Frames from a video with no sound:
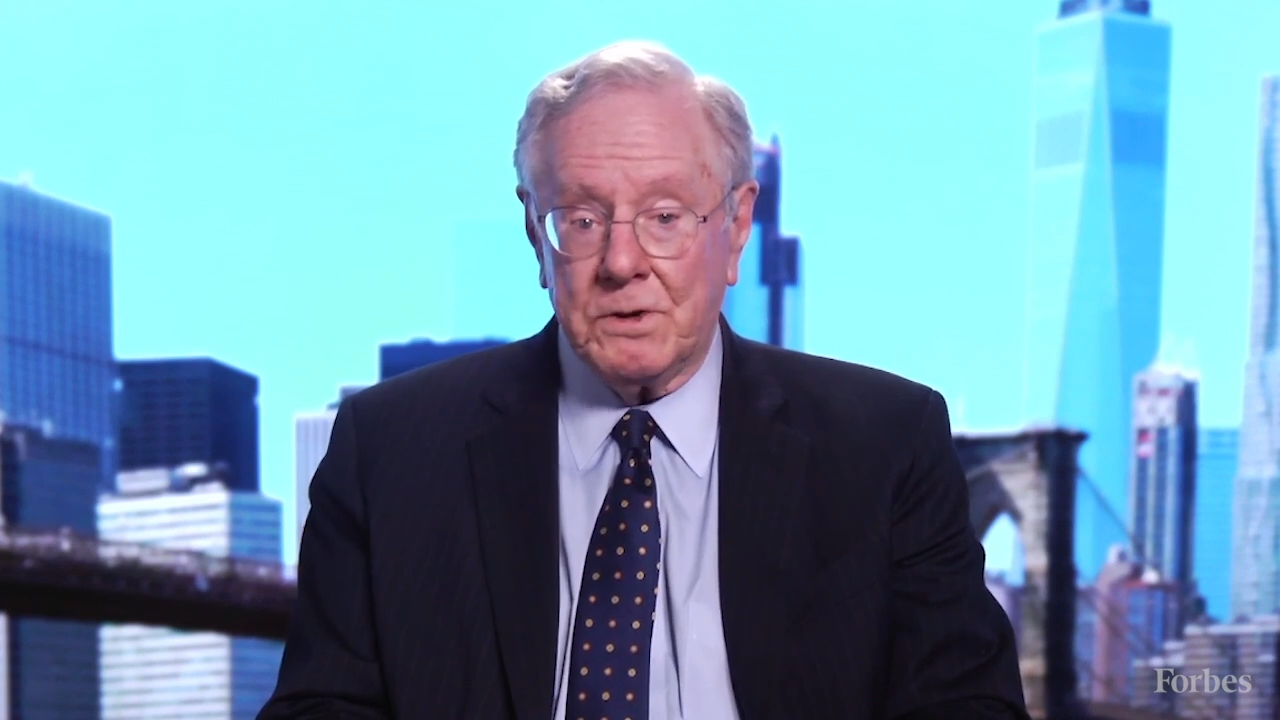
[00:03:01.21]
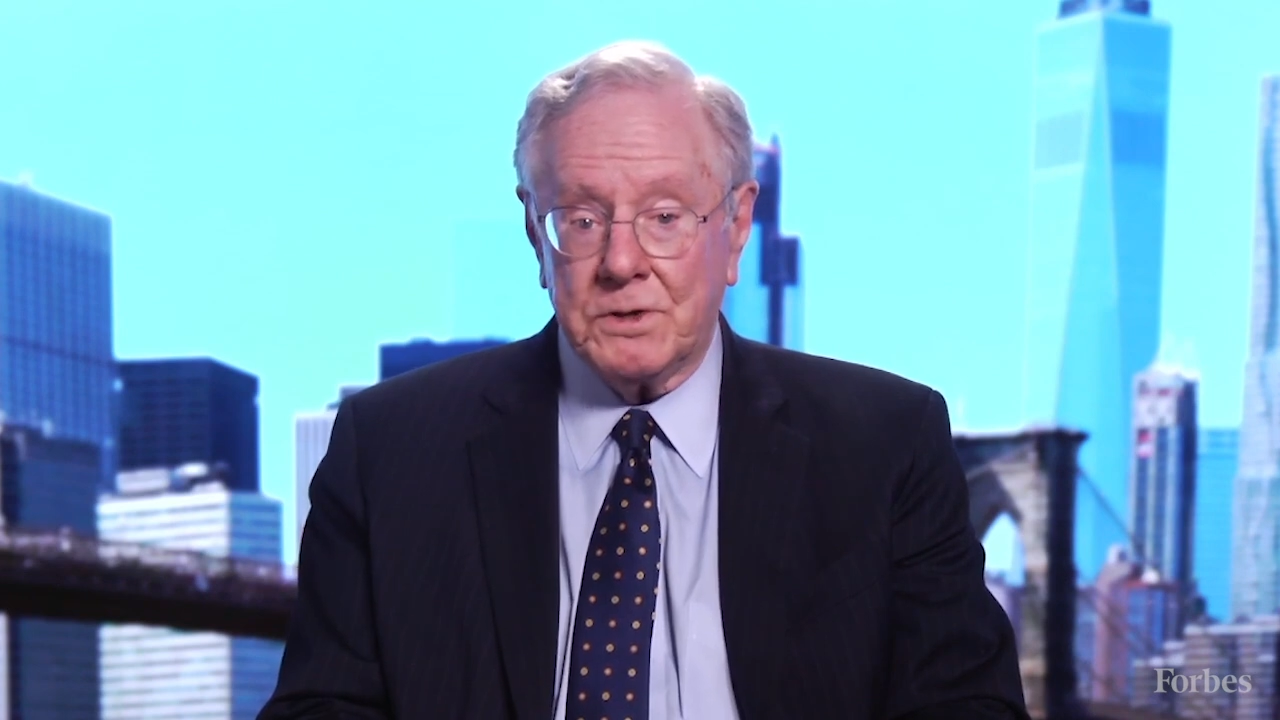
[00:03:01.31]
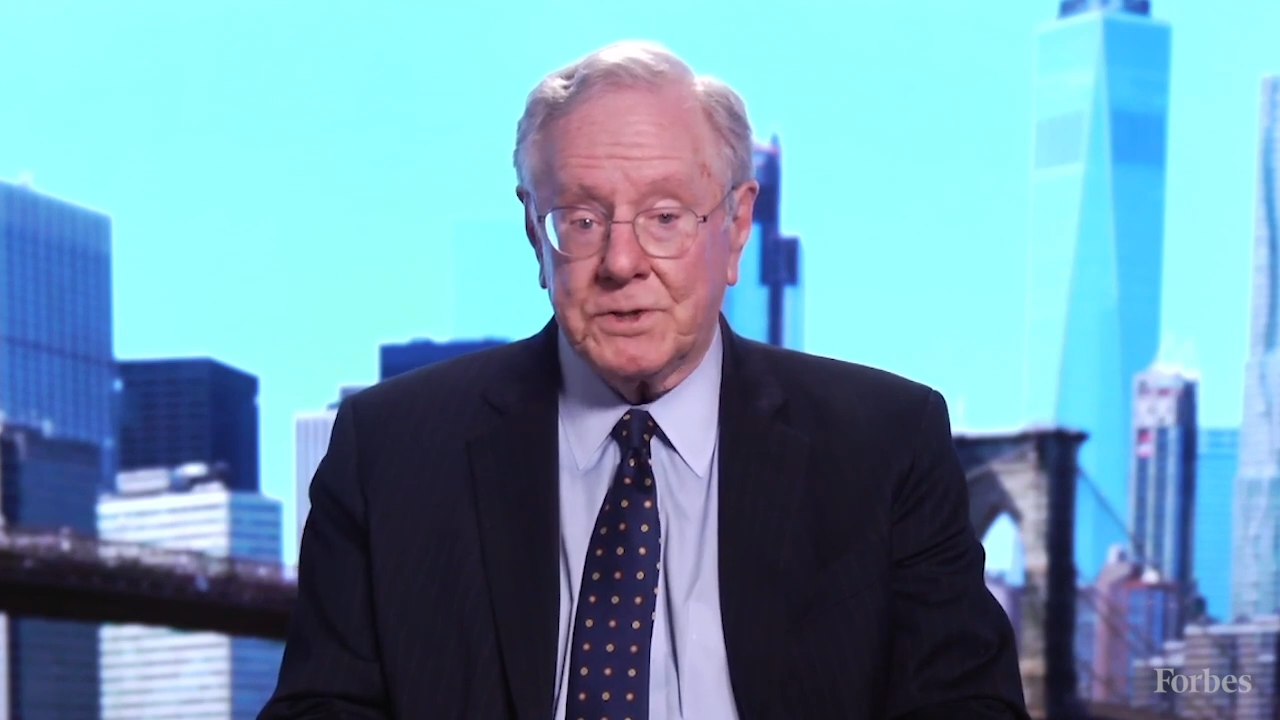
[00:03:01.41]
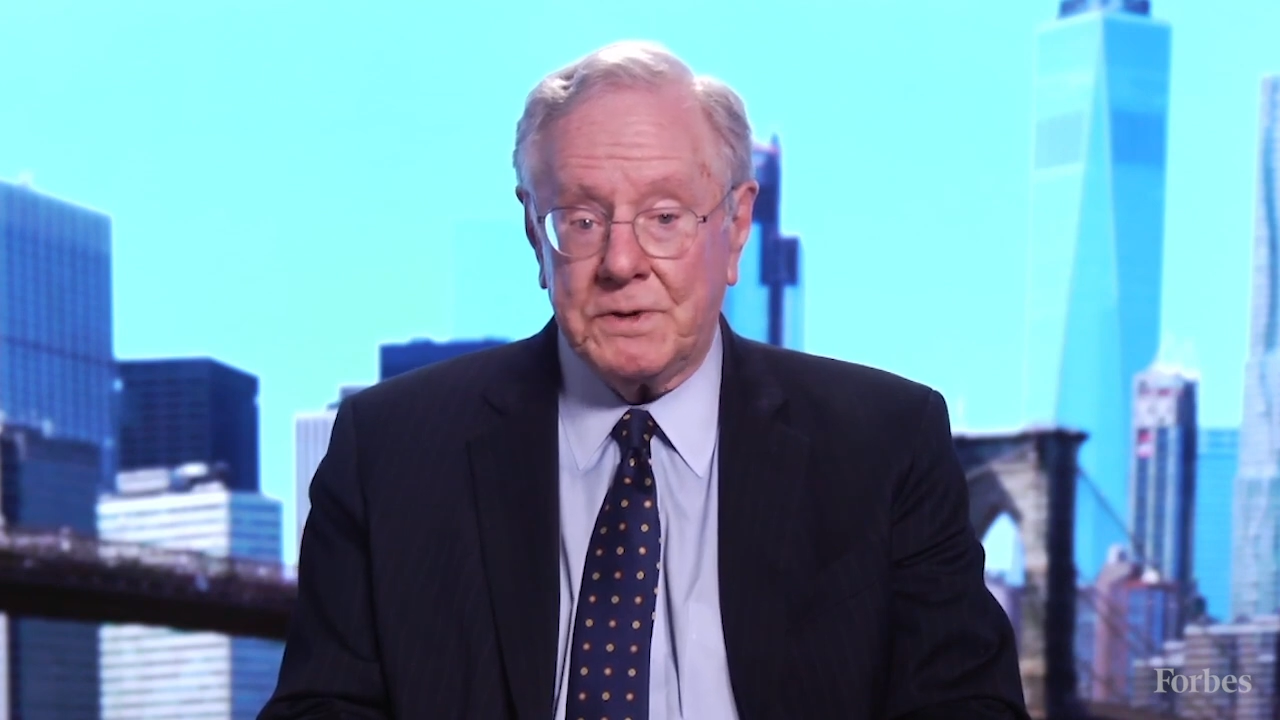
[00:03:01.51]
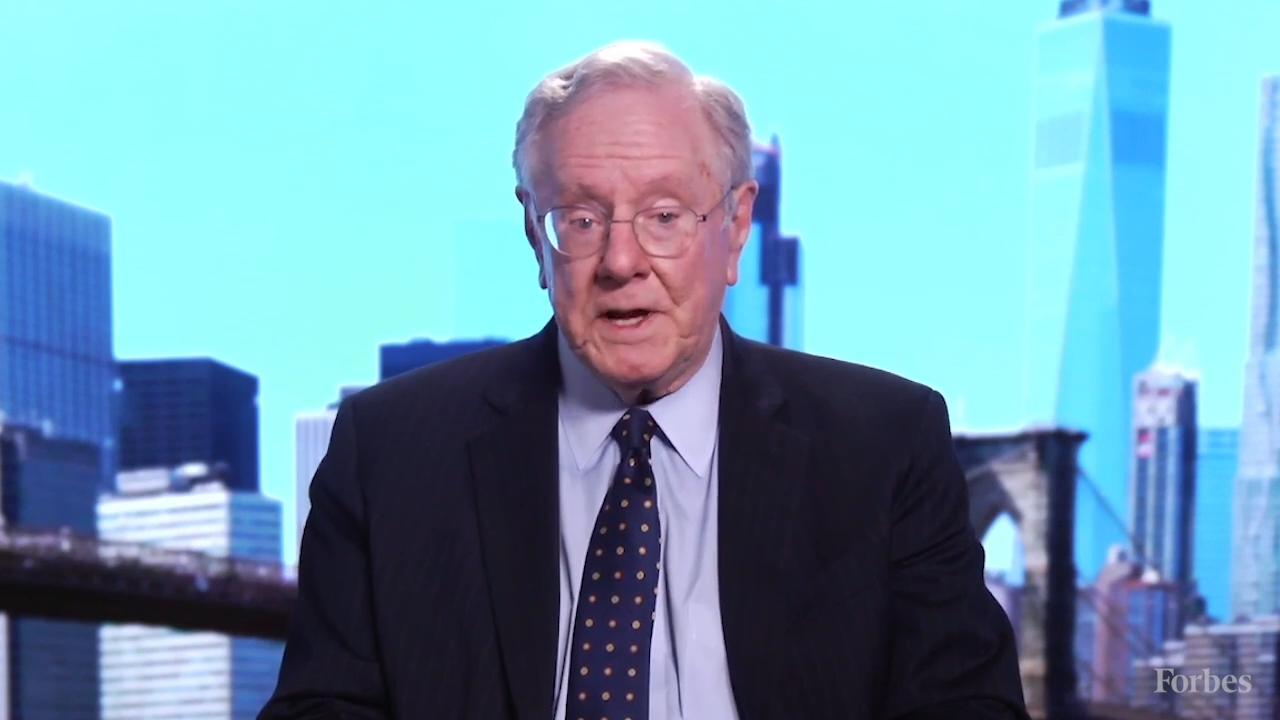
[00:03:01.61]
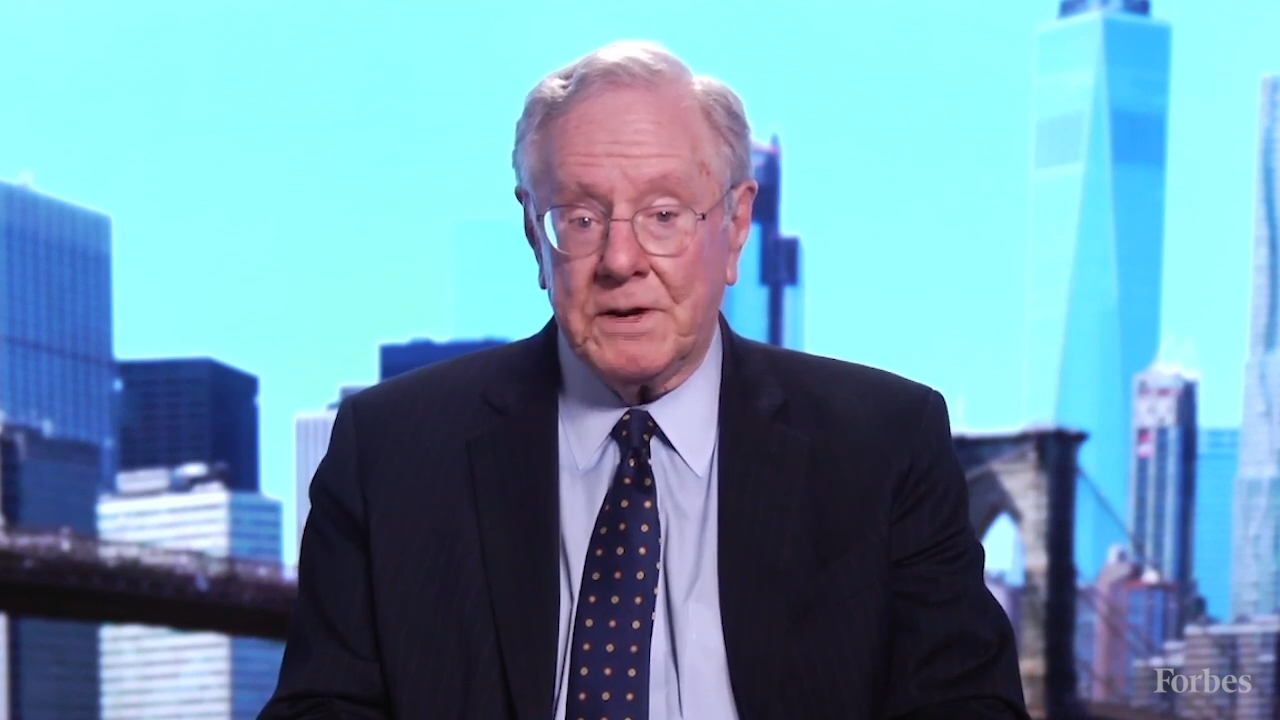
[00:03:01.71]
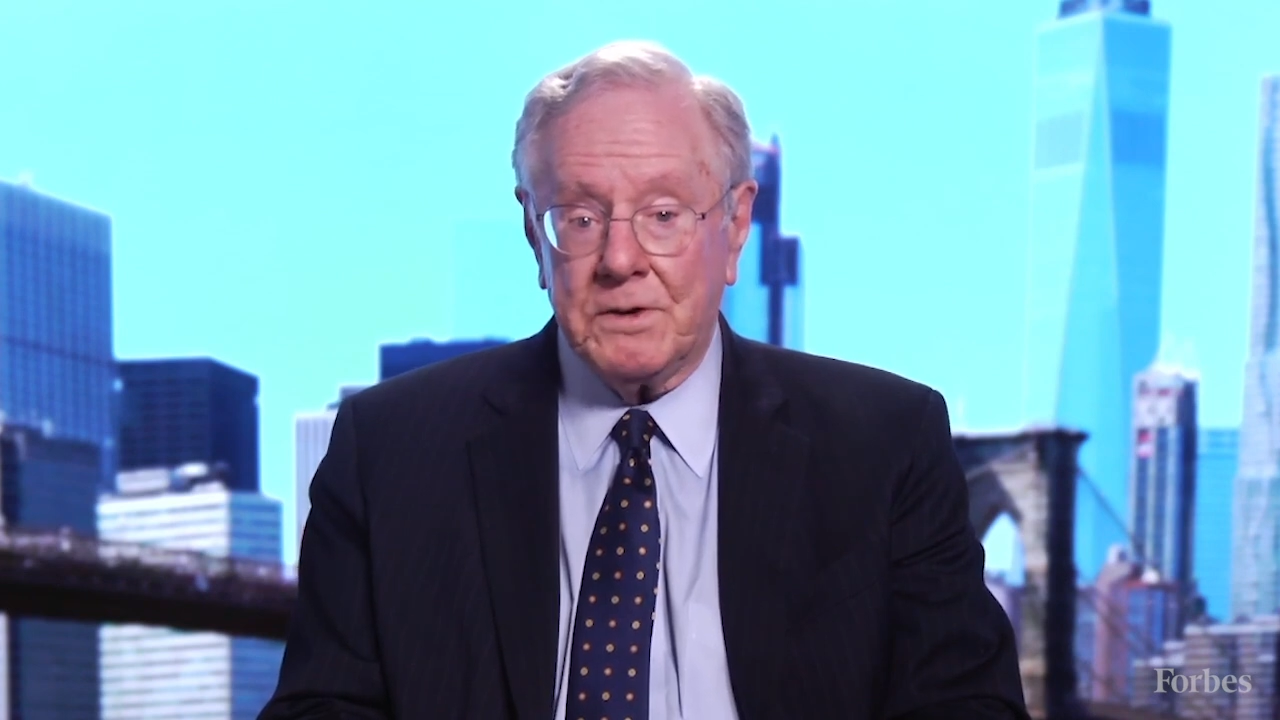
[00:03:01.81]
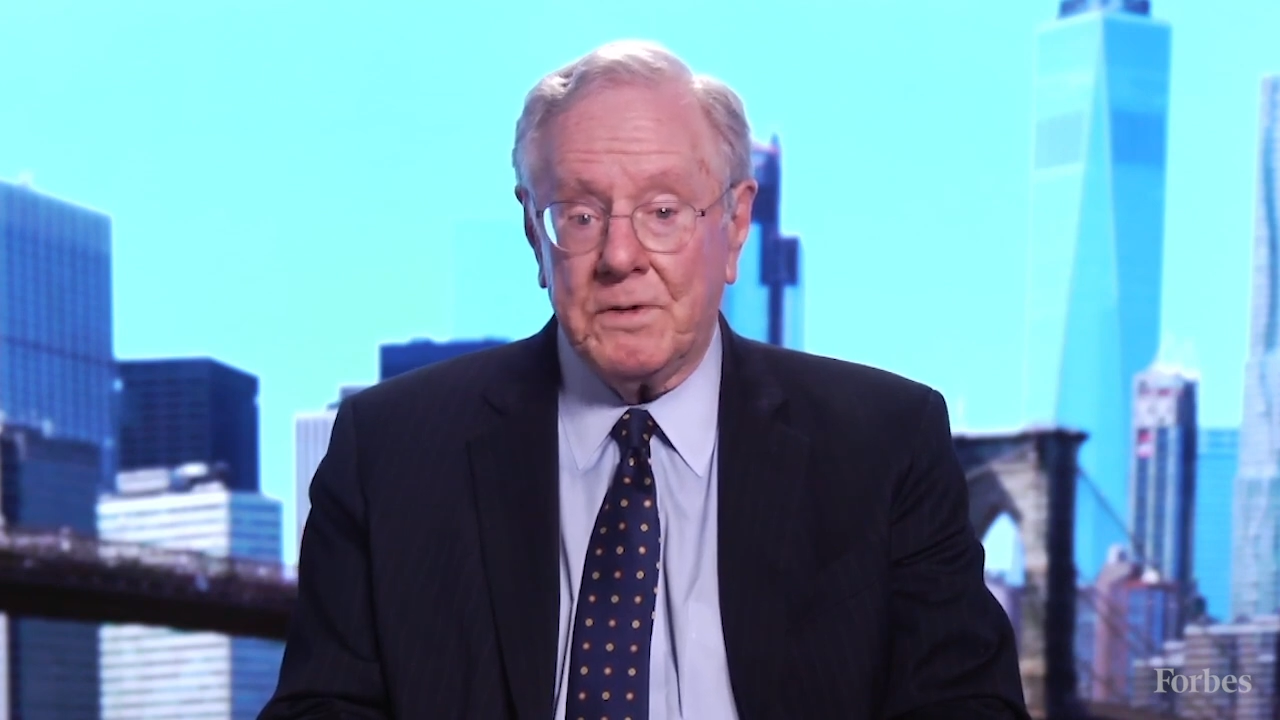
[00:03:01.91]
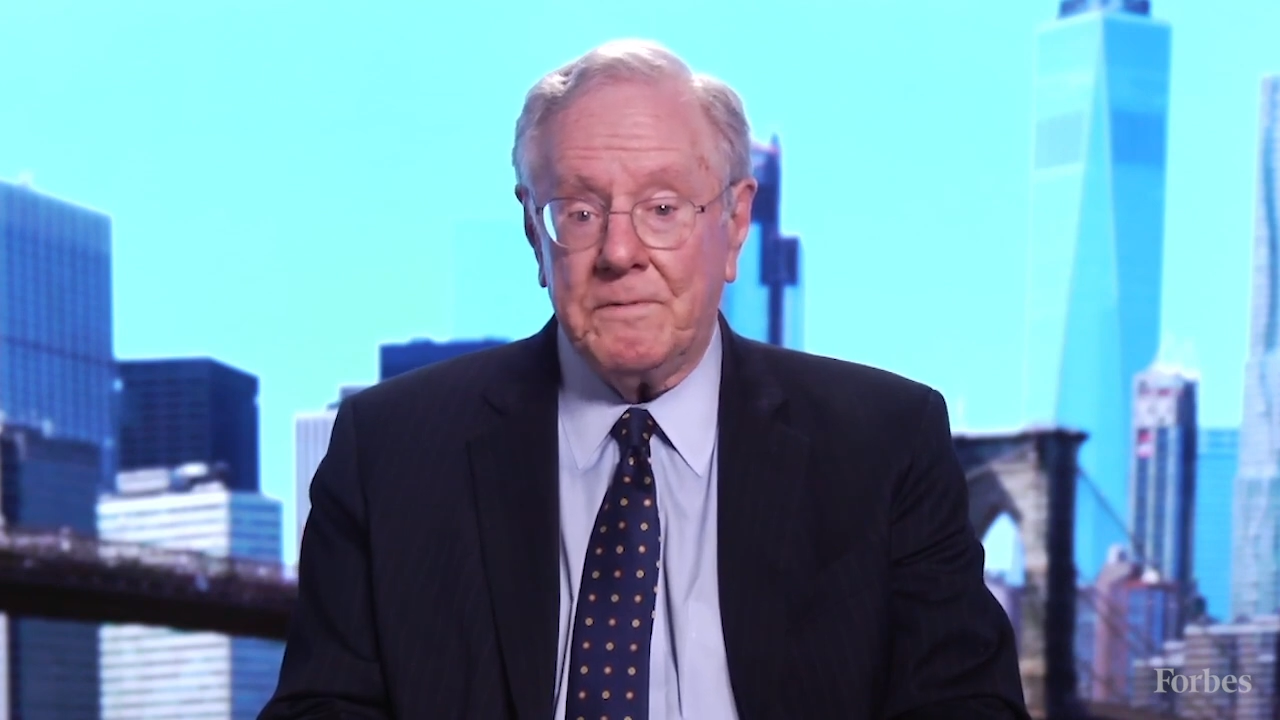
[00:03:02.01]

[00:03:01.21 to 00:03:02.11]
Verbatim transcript: are also eager to